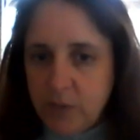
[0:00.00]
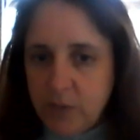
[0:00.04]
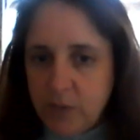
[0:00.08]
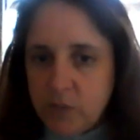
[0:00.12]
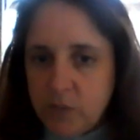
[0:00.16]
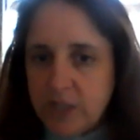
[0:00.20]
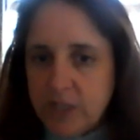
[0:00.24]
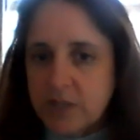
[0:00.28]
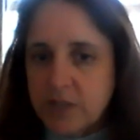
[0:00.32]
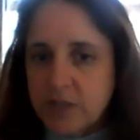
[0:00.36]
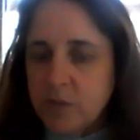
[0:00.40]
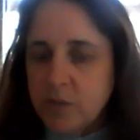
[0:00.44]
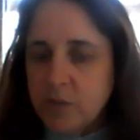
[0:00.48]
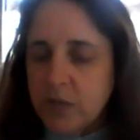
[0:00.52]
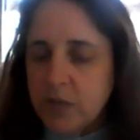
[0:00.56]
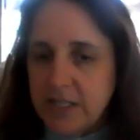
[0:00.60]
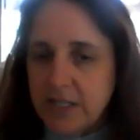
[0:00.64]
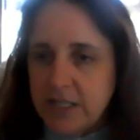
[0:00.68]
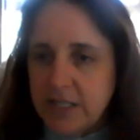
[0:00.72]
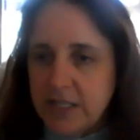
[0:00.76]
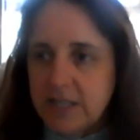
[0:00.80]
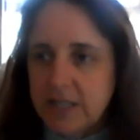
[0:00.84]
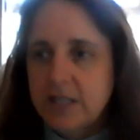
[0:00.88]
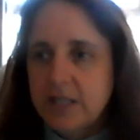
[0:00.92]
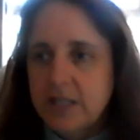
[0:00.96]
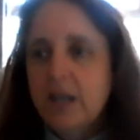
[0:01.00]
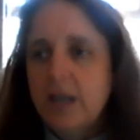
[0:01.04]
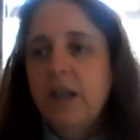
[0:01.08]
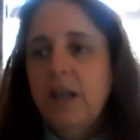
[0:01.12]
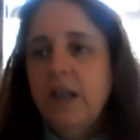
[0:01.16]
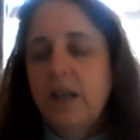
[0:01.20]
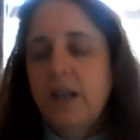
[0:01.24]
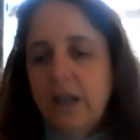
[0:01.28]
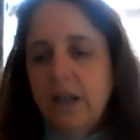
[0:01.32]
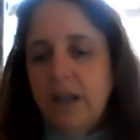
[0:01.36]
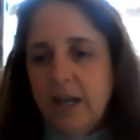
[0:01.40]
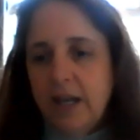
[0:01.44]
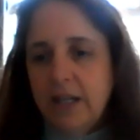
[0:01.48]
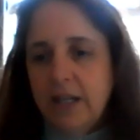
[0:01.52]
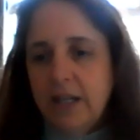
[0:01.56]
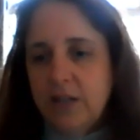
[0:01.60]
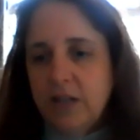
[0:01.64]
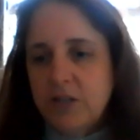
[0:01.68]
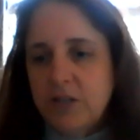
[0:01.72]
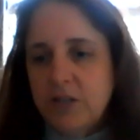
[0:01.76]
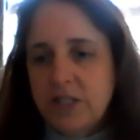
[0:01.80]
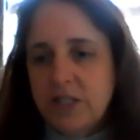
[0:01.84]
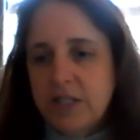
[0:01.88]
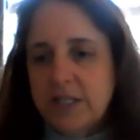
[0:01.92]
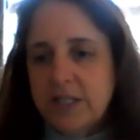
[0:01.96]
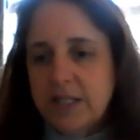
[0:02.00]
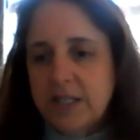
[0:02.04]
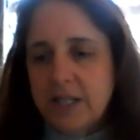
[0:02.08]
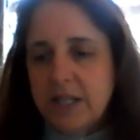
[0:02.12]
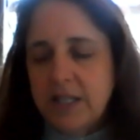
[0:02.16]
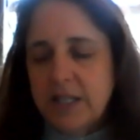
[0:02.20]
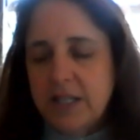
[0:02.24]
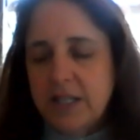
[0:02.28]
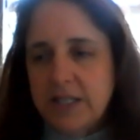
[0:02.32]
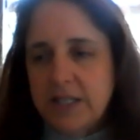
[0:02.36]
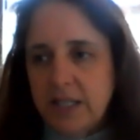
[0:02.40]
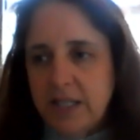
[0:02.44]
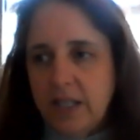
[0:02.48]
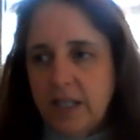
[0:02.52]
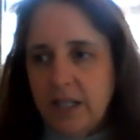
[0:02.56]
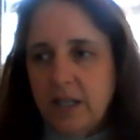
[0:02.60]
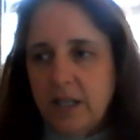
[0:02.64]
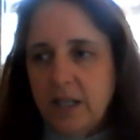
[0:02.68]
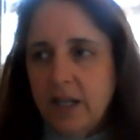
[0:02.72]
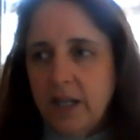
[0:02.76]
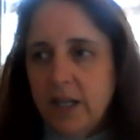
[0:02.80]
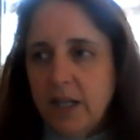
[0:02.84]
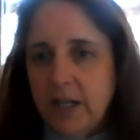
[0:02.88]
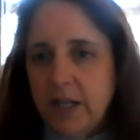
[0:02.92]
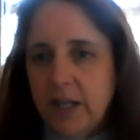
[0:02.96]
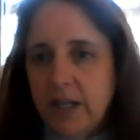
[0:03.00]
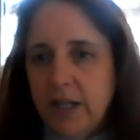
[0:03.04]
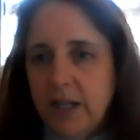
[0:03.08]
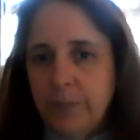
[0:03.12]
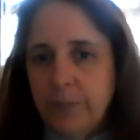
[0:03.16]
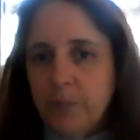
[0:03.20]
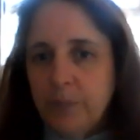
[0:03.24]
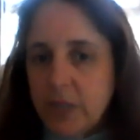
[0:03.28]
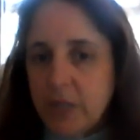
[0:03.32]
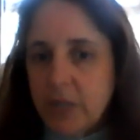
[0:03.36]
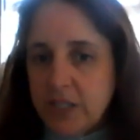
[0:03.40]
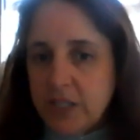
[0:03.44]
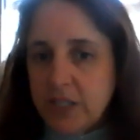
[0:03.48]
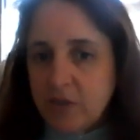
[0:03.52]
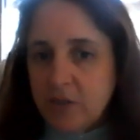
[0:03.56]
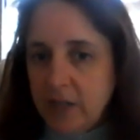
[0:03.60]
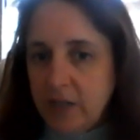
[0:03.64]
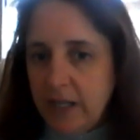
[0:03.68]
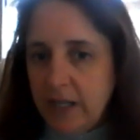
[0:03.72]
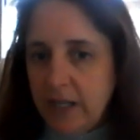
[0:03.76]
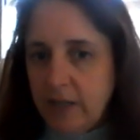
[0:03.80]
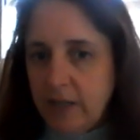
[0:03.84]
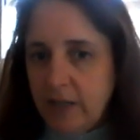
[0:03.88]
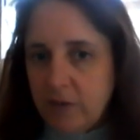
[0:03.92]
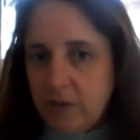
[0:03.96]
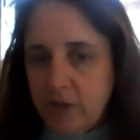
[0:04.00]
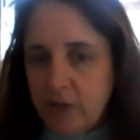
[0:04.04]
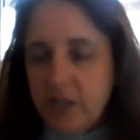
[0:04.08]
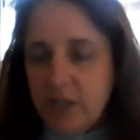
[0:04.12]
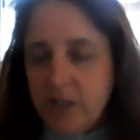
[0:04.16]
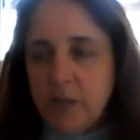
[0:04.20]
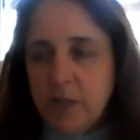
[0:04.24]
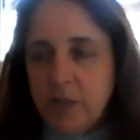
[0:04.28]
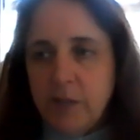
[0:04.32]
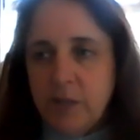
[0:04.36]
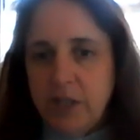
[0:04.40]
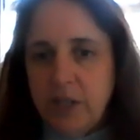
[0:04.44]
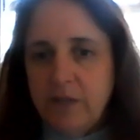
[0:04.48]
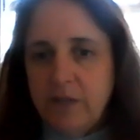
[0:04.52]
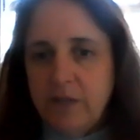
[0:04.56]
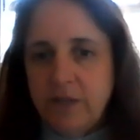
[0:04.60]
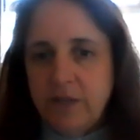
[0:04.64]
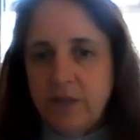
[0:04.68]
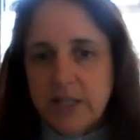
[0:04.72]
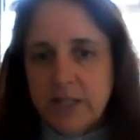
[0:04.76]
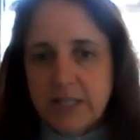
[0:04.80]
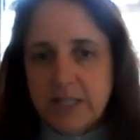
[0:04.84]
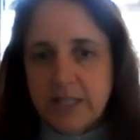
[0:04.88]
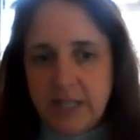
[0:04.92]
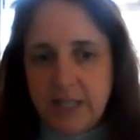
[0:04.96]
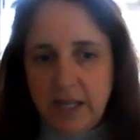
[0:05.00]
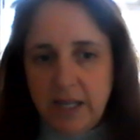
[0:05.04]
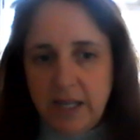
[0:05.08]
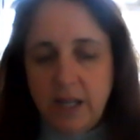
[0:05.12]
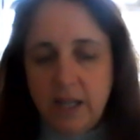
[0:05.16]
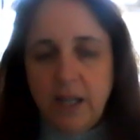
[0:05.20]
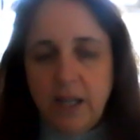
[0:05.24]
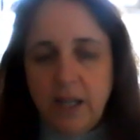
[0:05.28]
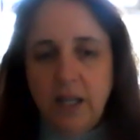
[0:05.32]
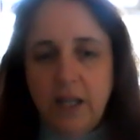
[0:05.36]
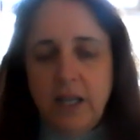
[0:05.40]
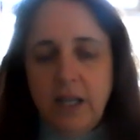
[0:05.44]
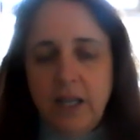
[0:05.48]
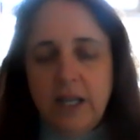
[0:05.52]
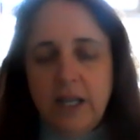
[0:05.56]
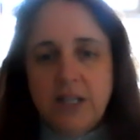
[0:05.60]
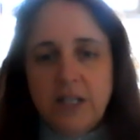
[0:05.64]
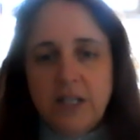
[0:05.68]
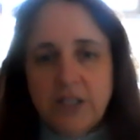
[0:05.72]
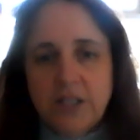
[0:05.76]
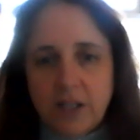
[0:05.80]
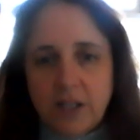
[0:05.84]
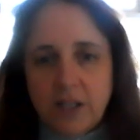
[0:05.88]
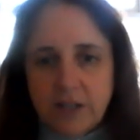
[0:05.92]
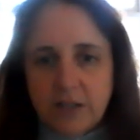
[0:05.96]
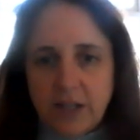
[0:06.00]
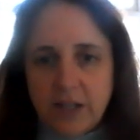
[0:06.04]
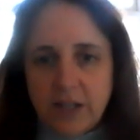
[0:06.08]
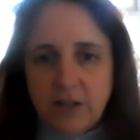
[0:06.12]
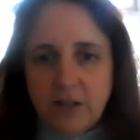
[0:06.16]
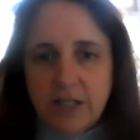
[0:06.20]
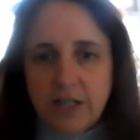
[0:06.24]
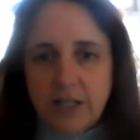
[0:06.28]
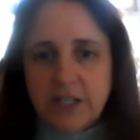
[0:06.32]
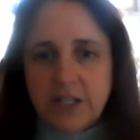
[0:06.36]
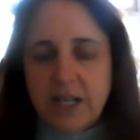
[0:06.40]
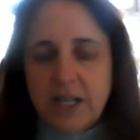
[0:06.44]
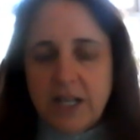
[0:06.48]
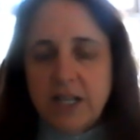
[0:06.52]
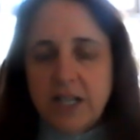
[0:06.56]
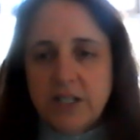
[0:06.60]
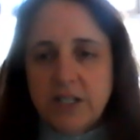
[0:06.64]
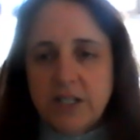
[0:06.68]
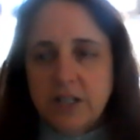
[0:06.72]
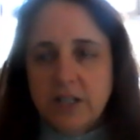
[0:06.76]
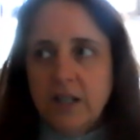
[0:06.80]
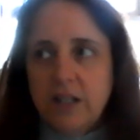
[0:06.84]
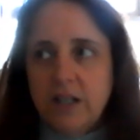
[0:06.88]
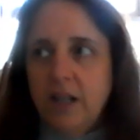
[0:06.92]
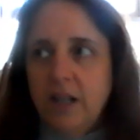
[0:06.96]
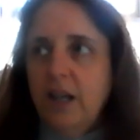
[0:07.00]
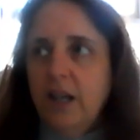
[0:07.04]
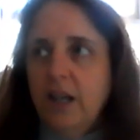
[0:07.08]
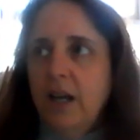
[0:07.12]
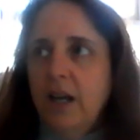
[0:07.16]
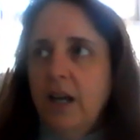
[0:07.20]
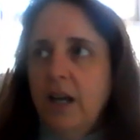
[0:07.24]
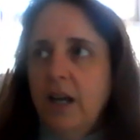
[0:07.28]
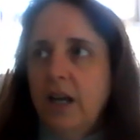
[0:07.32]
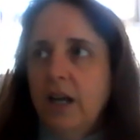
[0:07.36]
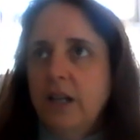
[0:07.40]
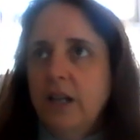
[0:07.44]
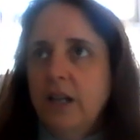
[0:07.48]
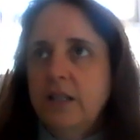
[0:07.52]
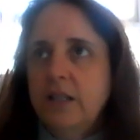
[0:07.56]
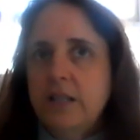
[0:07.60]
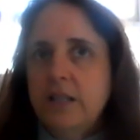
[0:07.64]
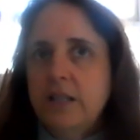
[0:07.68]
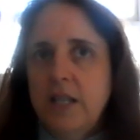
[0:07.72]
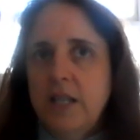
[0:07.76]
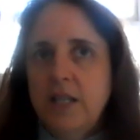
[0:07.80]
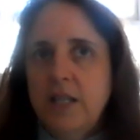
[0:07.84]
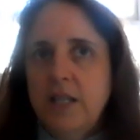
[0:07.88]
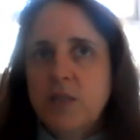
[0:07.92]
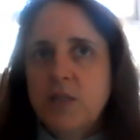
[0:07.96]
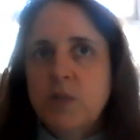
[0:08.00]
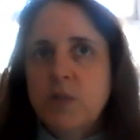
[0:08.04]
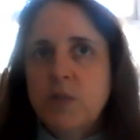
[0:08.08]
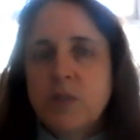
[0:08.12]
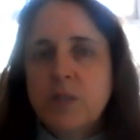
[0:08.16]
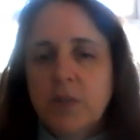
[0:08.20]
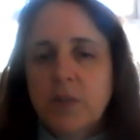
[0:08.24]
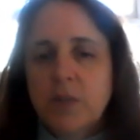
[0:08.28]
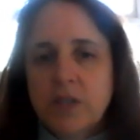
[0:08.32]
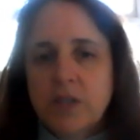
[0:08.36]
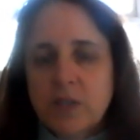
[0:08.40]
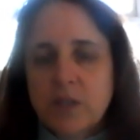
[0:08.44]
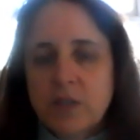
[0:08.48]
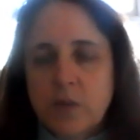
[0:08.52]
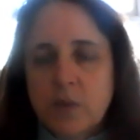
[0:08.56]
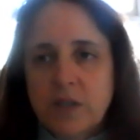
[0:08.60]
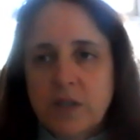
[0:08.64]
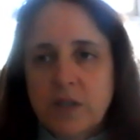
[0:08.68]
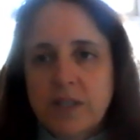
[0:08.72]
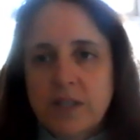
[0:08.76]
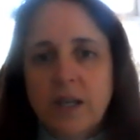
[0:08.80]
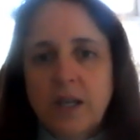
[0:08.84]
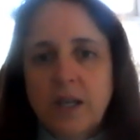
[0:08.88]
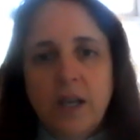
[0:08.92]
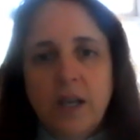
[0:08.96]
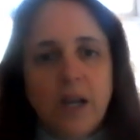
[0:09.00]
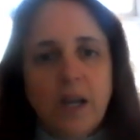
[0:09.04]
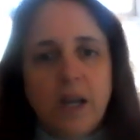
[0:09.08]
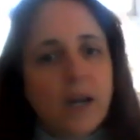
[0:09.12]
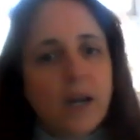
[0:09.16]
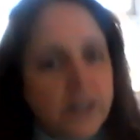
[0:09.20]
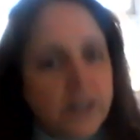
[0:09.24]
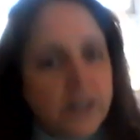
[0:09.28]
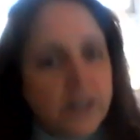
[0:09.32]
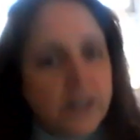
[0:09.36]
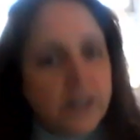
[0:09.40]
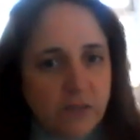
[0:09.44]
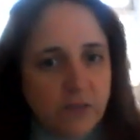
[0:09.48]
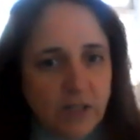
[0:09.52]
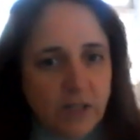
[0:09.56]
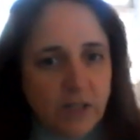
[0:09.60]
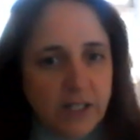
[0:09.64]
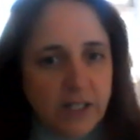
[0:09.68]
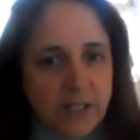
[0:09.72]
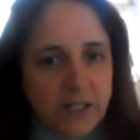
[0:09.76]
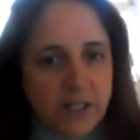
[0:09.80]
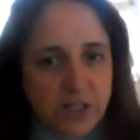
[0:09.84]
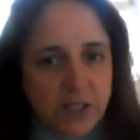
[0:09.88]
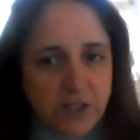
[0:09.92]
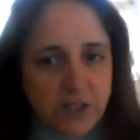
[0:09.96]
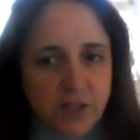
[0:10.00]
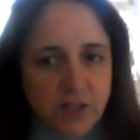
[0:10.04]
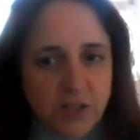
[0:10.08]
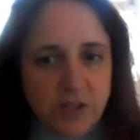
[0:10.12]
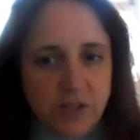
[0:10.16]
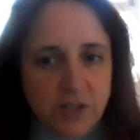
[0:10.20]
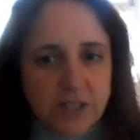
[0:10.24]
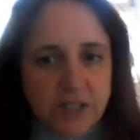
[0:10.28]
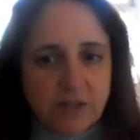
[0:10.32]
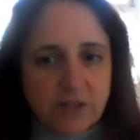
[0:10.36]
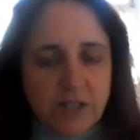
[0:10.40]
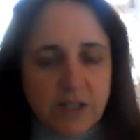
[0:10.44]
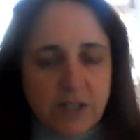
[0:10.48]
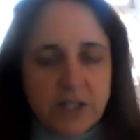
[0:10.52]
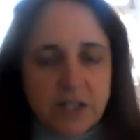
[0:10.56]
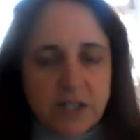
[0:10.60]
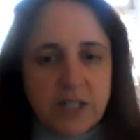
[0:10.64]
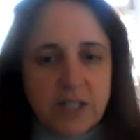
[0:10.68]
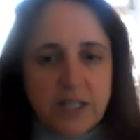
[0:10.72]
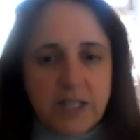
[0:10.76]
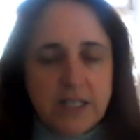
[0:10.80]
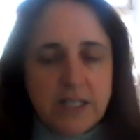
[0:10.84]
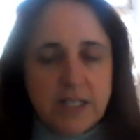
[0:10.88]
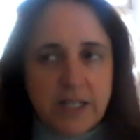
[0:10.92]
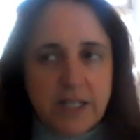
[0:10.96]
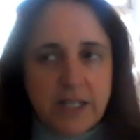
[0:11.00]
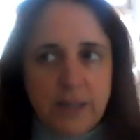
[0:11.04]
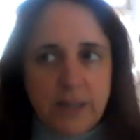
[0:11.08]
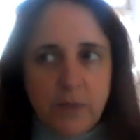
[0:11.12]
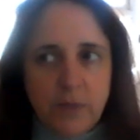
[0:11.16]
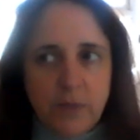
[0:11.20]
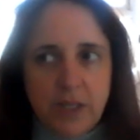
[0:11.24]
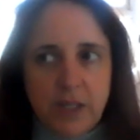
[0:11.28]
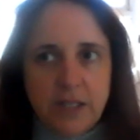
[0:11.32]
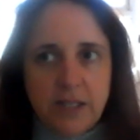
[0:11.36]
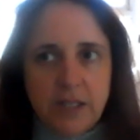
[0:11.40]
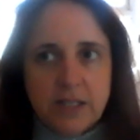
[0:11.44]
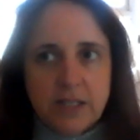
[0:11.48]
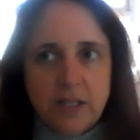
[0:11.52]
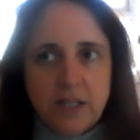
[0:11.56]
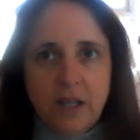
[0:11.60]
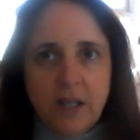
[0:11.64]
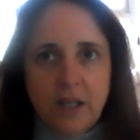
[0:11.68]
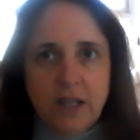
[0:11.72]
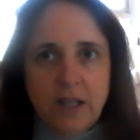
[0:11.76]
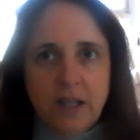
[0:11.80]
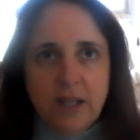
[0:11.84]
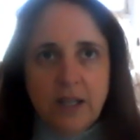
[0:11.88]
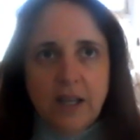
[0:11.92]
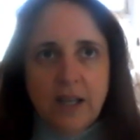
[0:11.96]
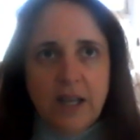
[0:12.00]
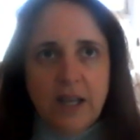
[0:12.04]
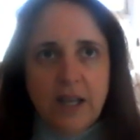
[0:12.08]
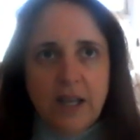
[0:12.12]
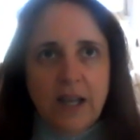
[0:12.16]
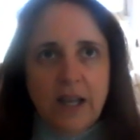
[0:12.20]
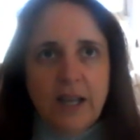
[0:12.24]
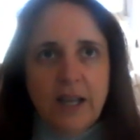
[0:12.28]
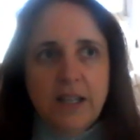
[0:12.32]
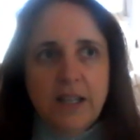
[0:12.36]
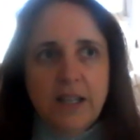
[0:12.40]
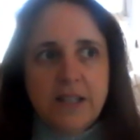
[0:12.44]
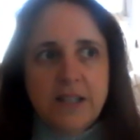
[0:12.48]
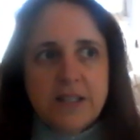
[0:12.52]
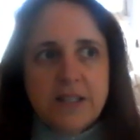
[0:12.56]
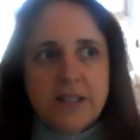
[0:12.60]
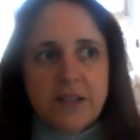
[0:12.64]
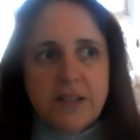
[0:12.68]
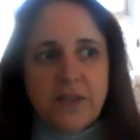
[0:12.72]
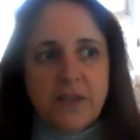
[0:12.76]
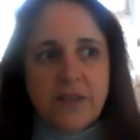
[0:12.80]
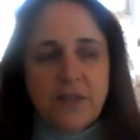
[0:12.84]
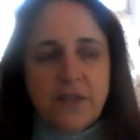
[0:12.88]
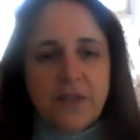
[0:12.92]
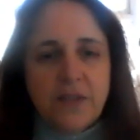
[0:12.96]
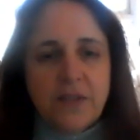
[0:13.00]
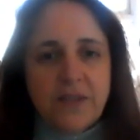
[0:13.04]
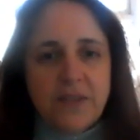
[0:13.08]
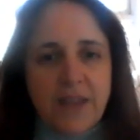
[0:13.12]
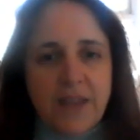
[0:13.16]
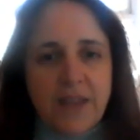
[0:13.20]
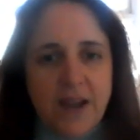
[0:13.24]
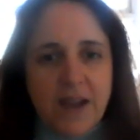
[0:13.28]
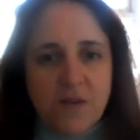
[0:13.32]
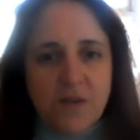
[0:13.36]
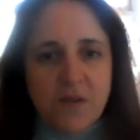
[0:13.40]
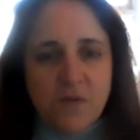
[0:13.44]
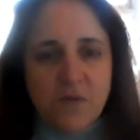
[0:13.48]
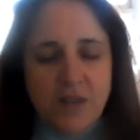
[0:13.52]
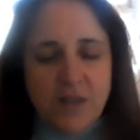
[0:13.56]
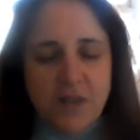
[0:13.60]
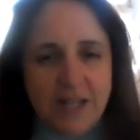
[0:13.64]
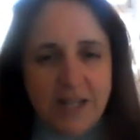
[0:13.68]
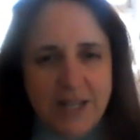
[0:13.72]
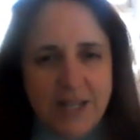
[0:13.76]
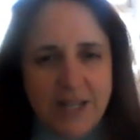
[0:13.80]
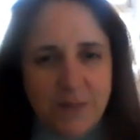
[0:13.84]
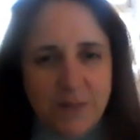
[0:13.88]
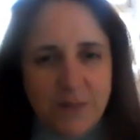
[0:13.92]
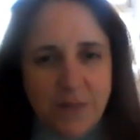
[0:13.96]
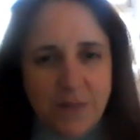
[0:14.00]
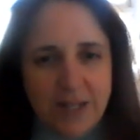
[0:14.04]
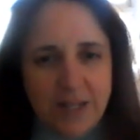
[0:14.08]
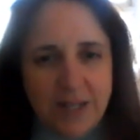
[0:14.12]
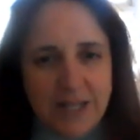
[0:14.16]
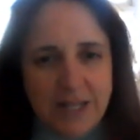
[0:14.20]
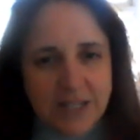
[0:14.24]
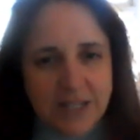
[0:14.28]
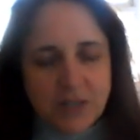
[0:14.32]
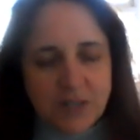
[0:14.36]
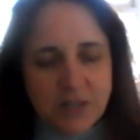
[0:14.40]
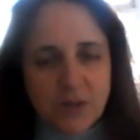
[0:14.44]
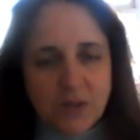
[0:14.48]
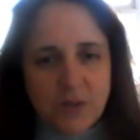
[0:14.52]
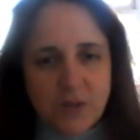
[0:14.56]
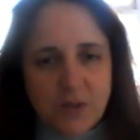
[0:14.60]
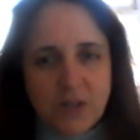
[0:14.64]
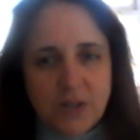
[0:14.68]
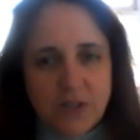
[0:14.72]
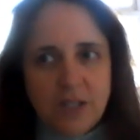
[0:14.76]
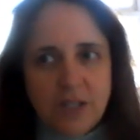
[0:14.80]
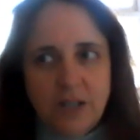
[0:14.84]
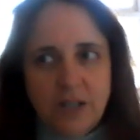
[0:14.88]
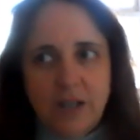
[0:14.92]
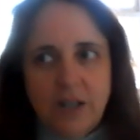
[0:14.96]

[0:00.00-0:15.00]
in preschool practice, and I was just starting my degree through the Open University in childcare and education. And his response was, "Didn't realise you could do a degree in changing nappies." And that really belittled